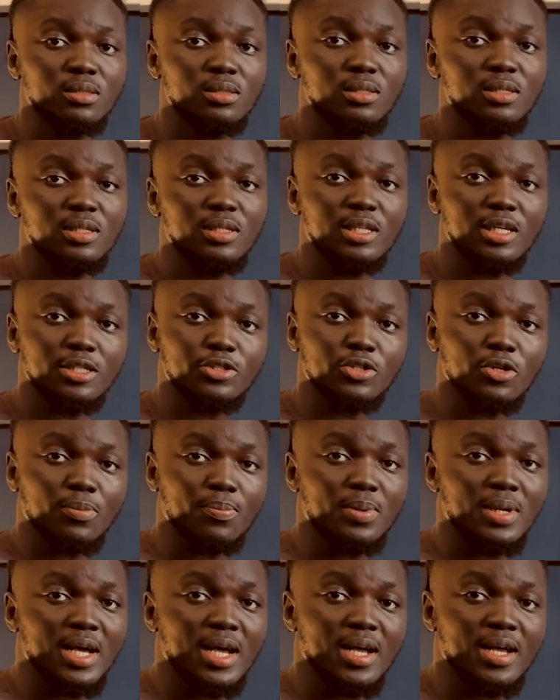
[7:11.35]
in the
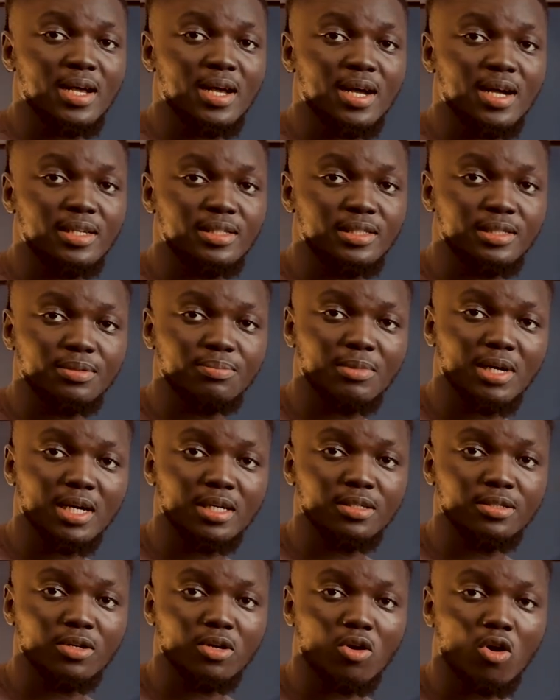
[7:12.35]
supply and
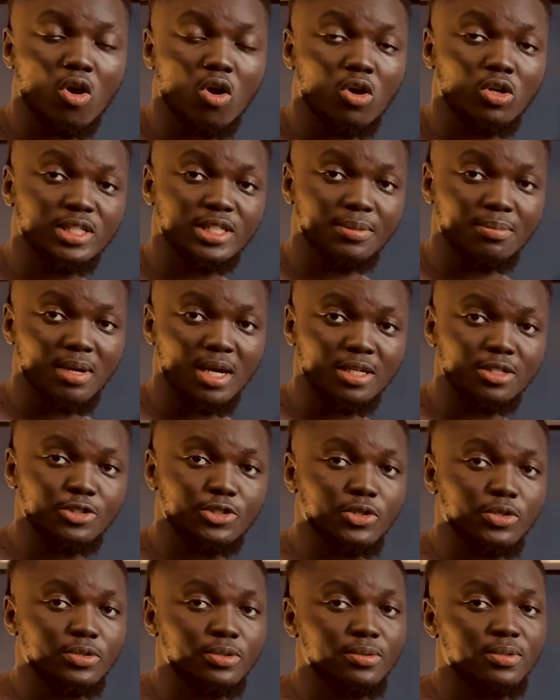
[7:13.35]
demand or demand
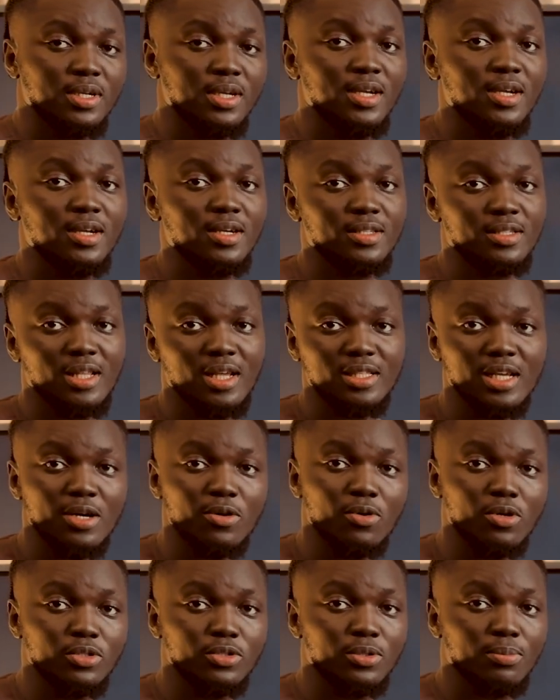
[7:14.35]
zone that I
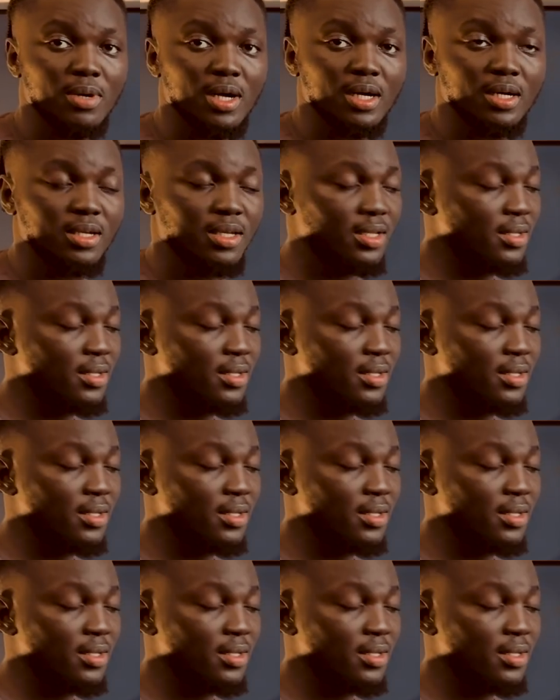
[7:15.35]
want to mark.